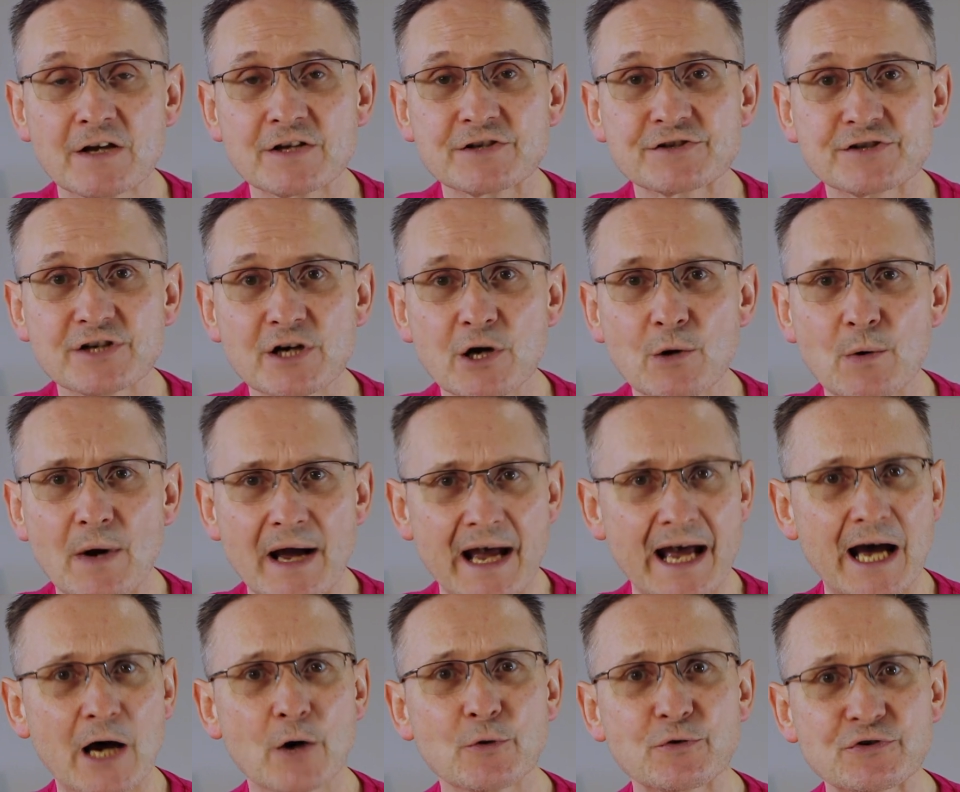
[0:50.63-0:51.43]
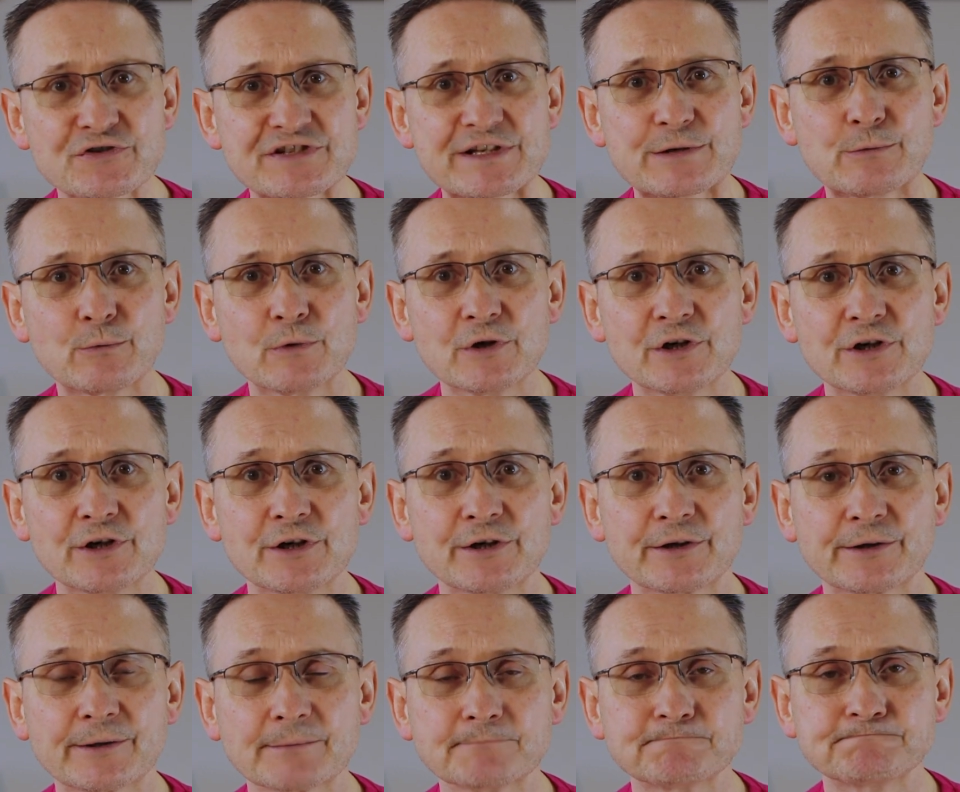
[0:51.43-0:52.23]
So how does it
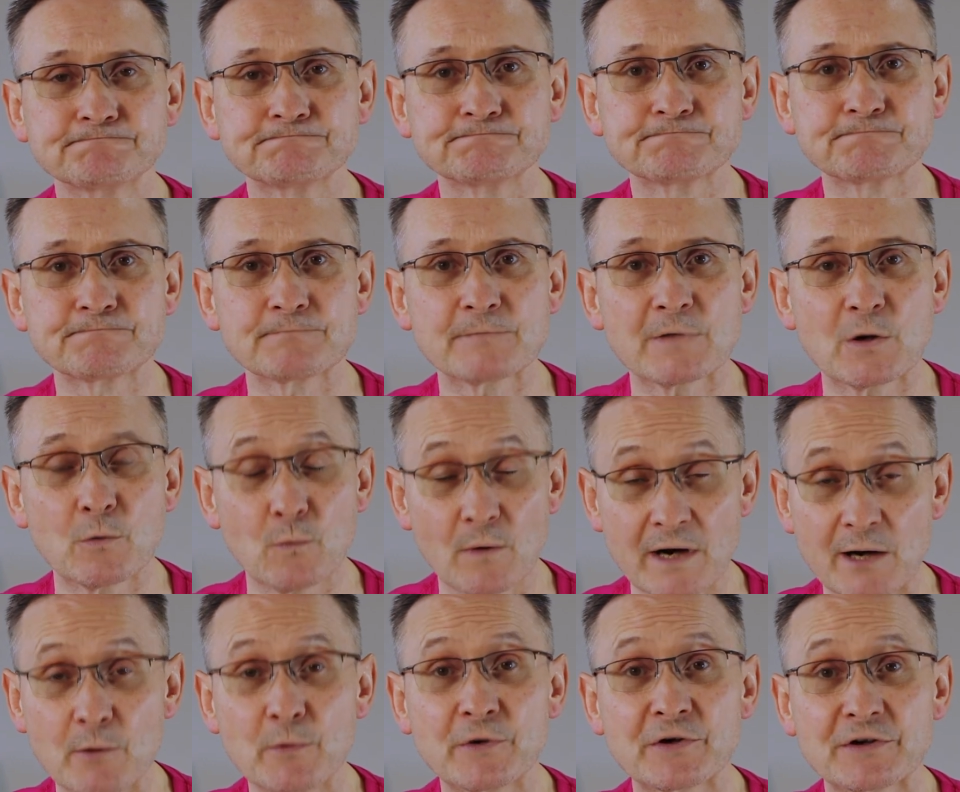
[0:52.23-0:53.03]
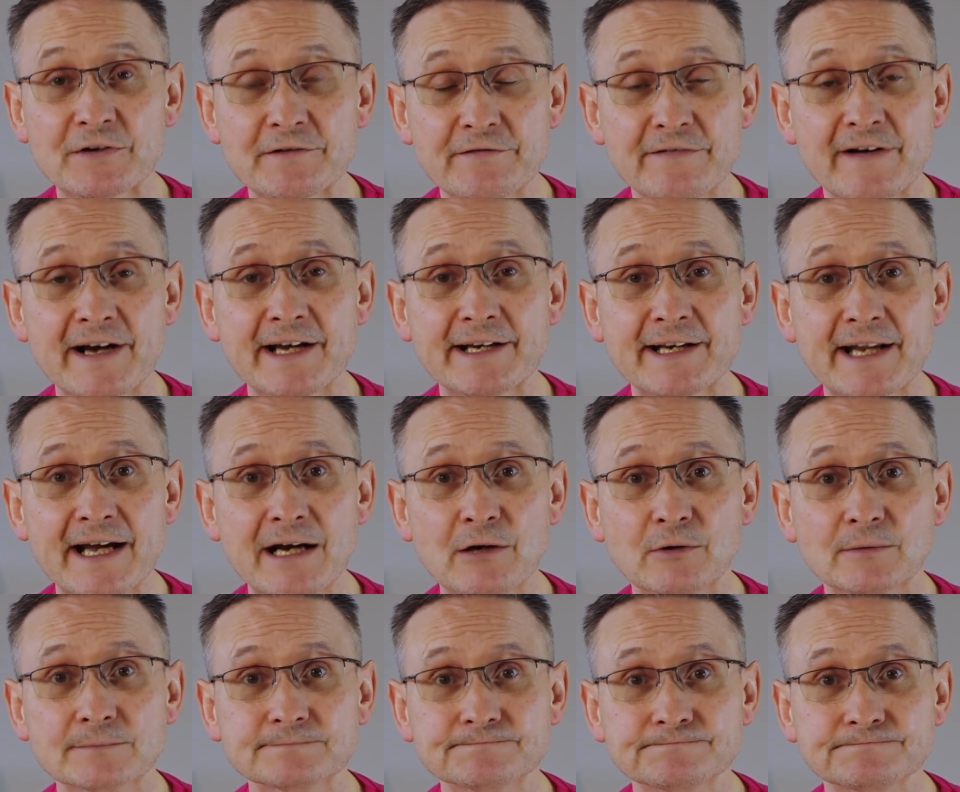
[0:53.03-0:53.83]
work? Well, we're going to find
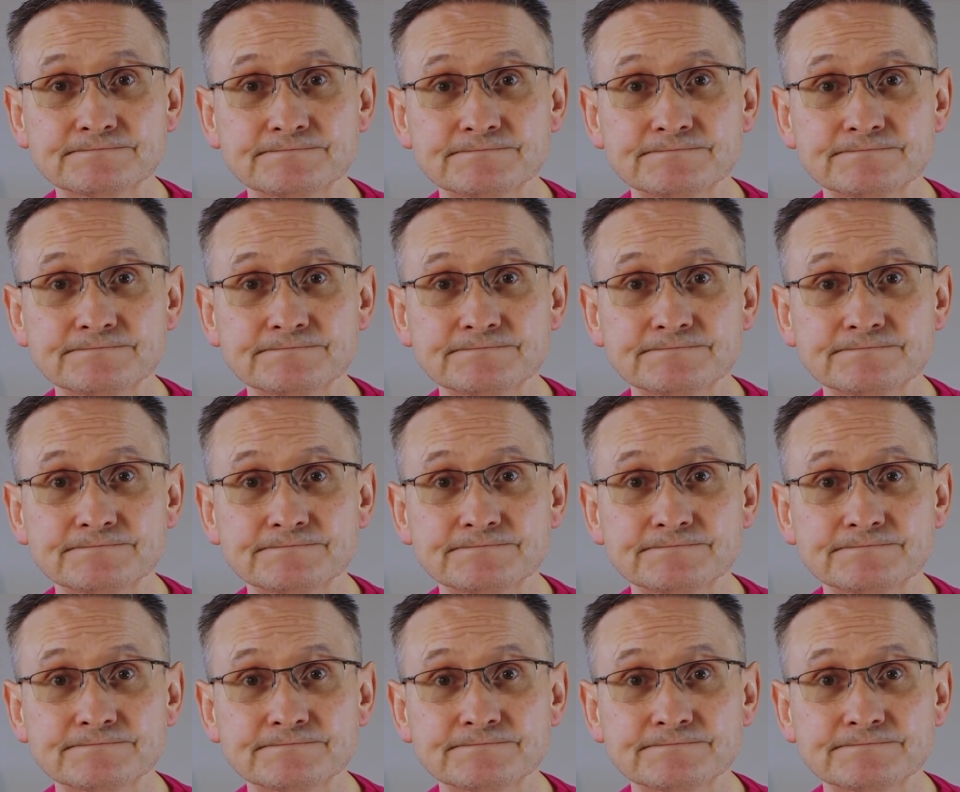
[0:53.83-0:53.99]
out.